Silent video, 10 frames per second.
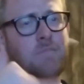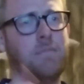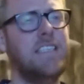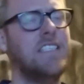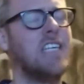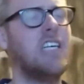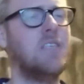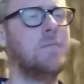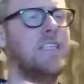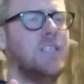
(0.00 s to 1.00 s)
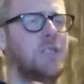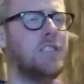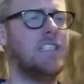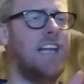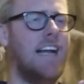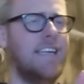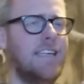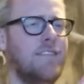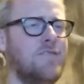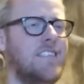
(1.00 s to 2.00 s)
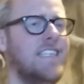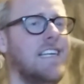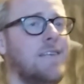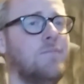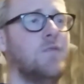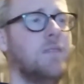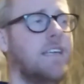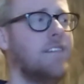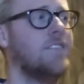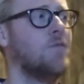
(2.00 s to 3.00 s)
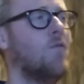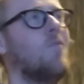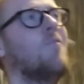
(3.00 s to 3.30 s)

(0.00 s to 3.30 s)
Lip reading: please call me or slide into those DMs, because